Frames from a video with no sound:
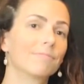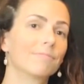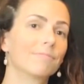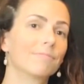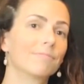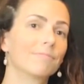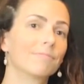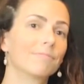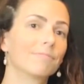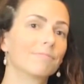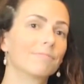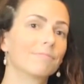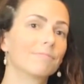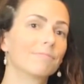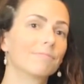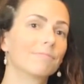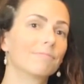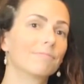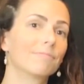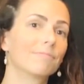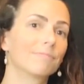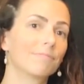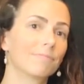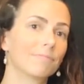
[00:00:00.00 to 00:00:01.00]

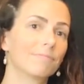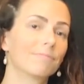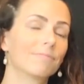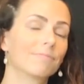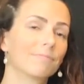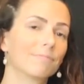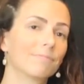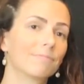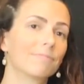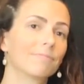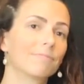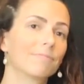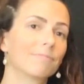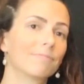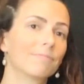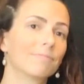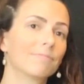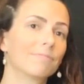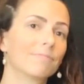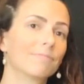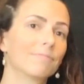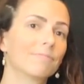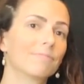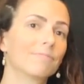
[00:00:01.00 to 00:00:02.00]

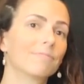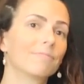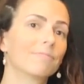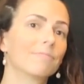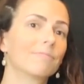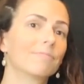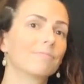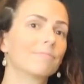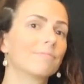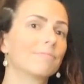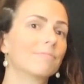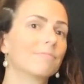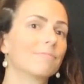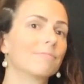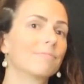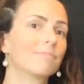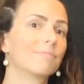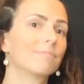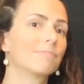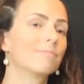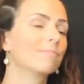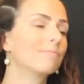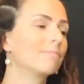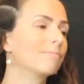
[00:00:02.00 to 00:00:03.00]

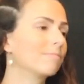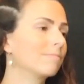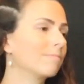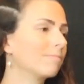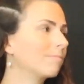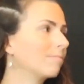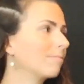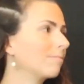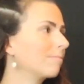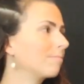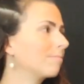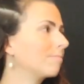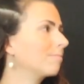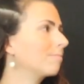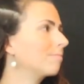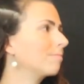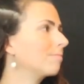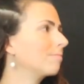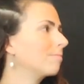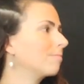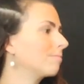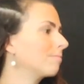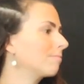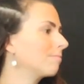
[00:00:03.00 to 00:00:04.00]

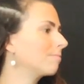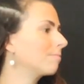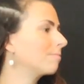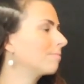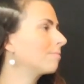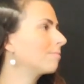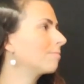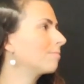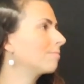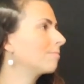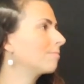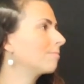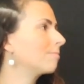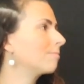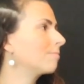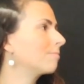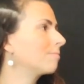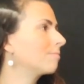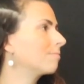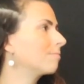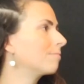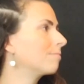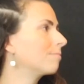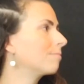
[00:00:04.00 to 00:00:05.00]
(silent)